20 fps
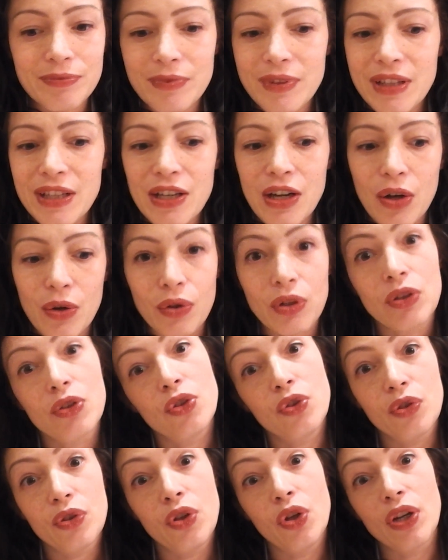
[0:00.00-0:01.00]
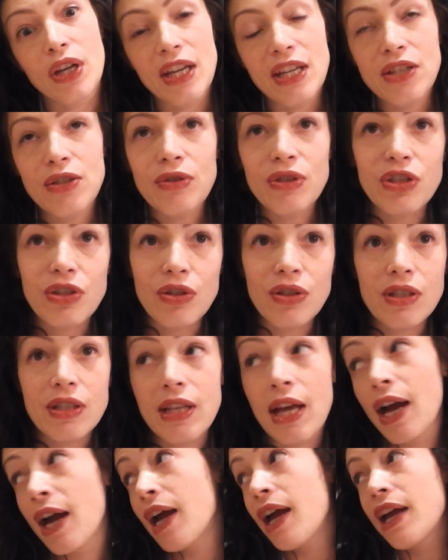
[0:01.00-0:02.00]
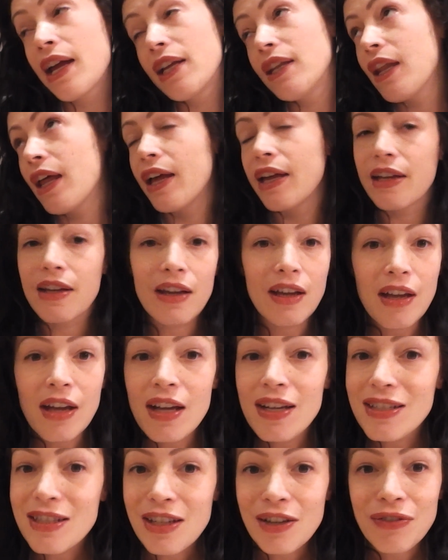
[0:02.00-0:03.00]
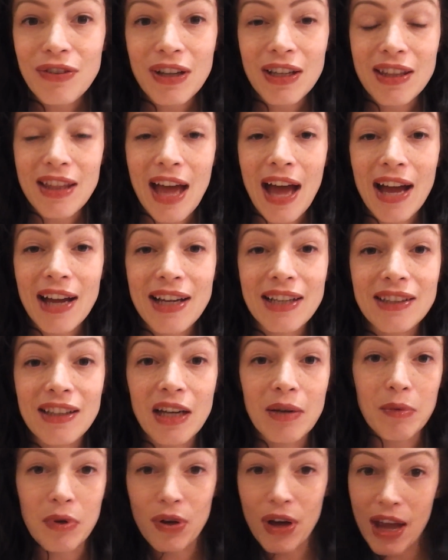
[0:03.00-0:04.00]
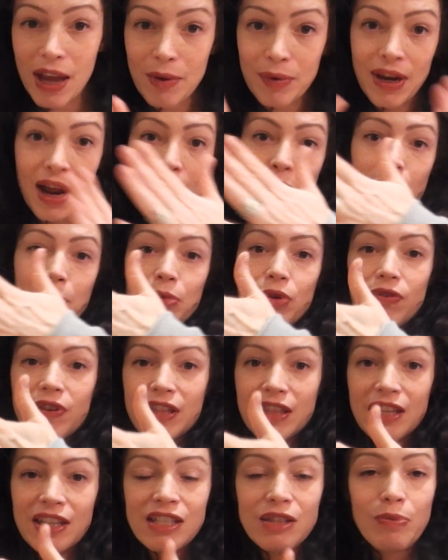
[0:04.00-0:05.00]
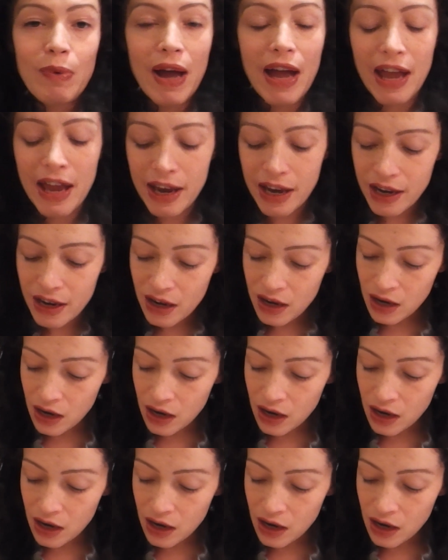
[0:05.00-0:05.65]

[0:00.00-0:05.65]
looking to a certain side, like, stuff like that can let them know, hey, now we're moving this way.